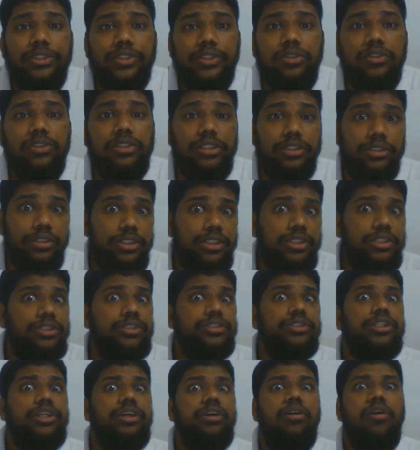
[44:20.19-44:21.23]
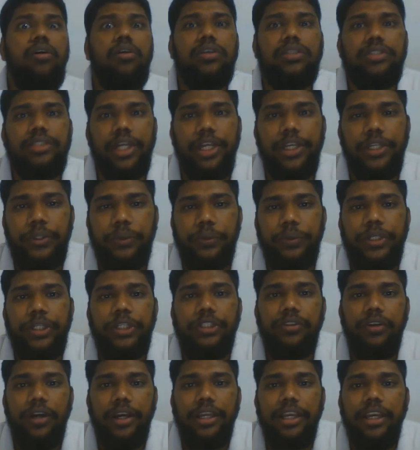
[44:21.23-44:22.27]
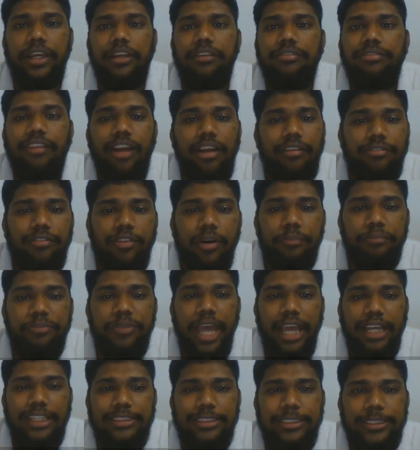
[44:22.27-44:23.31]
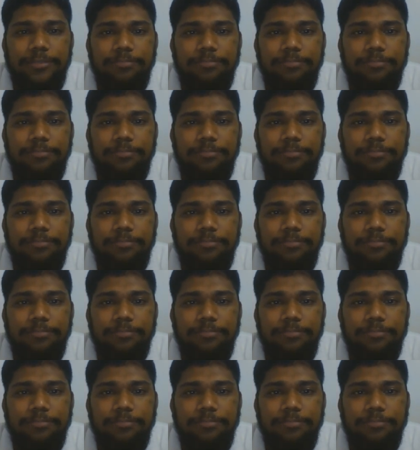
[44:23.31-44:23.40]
So this is zinc oxide. You need to identify from that.